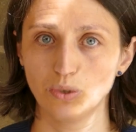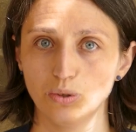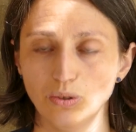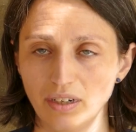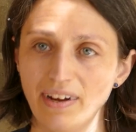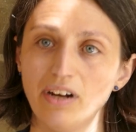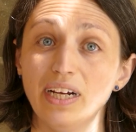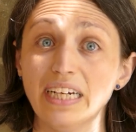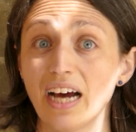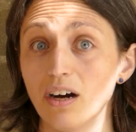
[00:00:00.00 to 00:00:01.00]
to
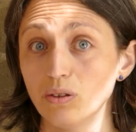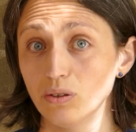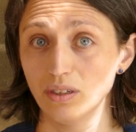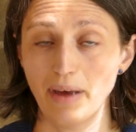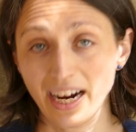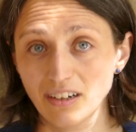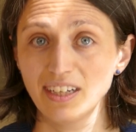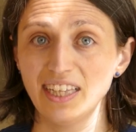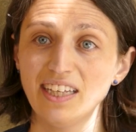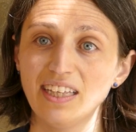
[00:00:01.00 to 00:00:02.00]
evaluate how
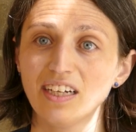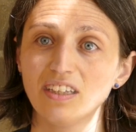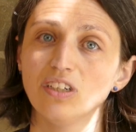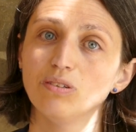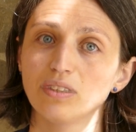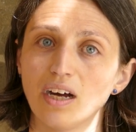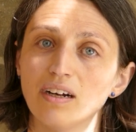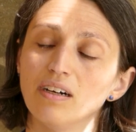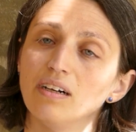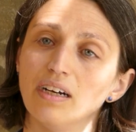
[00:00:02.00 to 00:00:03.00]
accurate they think the news
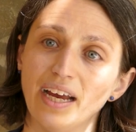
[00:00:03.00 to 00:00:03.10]
are.